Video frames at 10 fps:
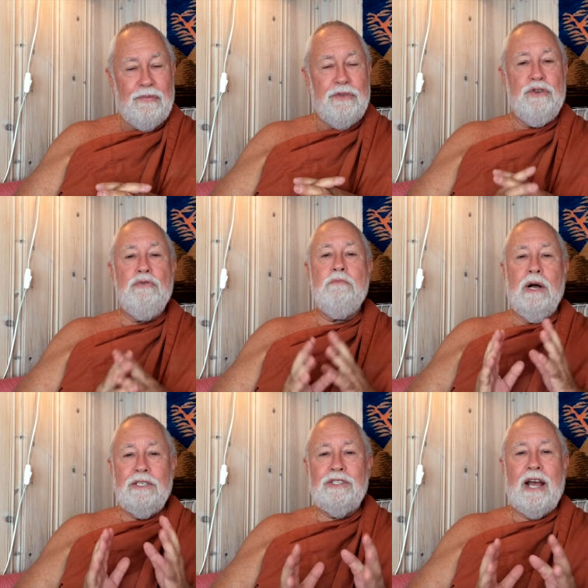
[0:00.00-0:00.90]
You
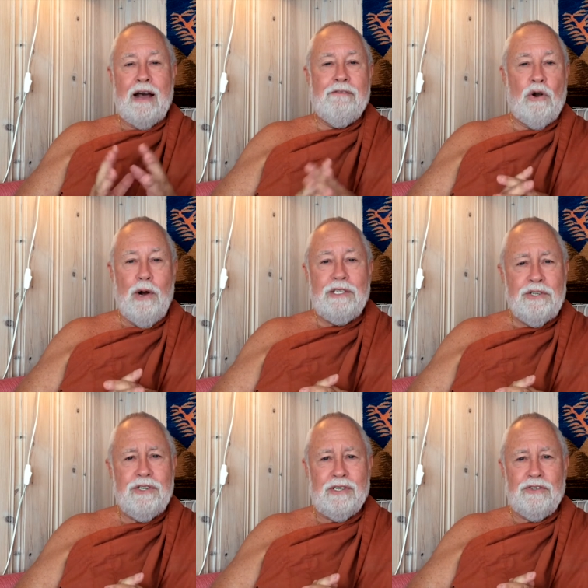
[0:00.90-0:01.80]
must have
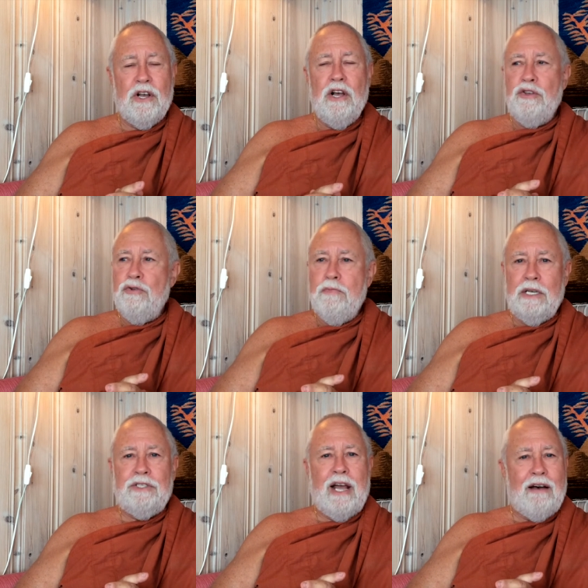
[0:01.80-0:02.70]
questions. You
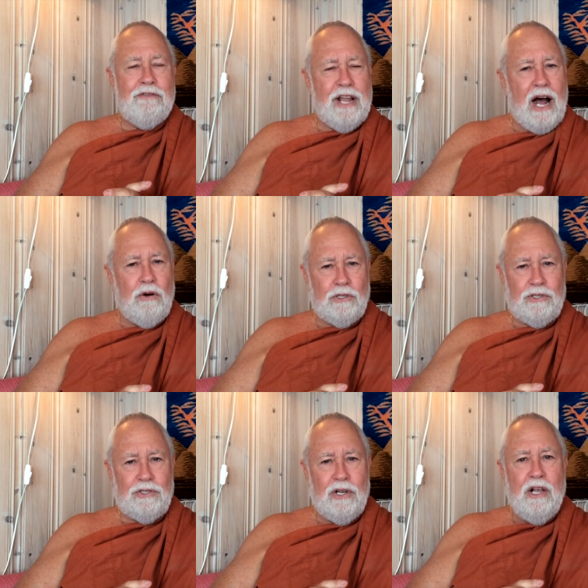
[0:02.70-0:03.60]
must have
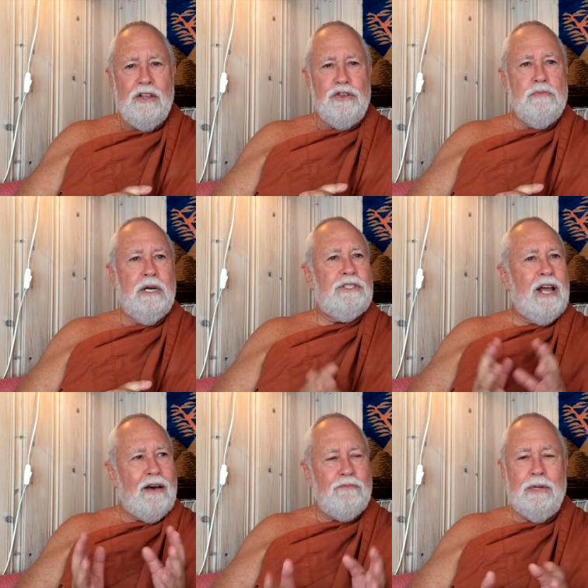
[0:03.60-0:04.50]
doubts. You must
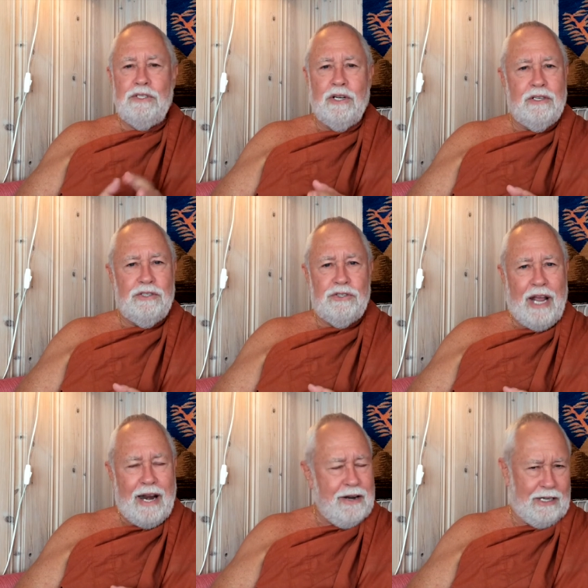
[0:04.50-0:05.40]
have
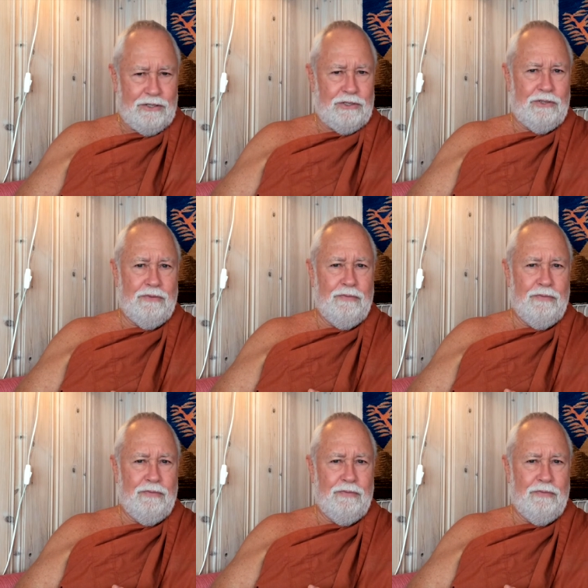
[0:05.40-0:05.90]
misunderstandings.